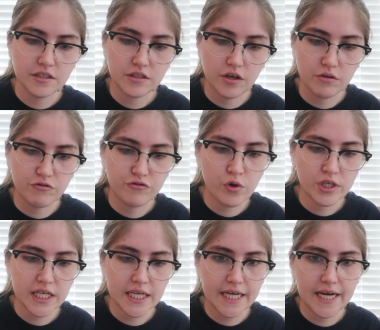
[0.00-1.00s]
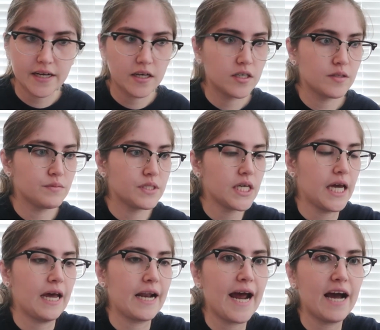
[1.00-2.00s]
So fourteen items,
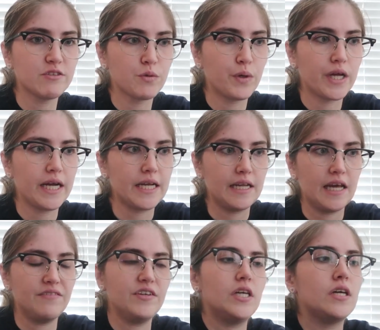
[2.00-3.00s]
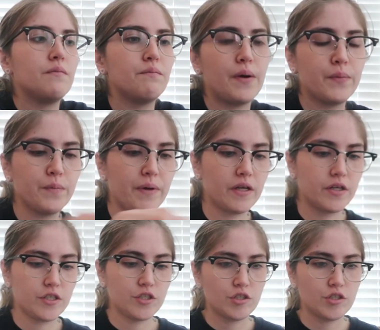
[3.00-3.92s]
and I have to put it in a navy bubble mailer.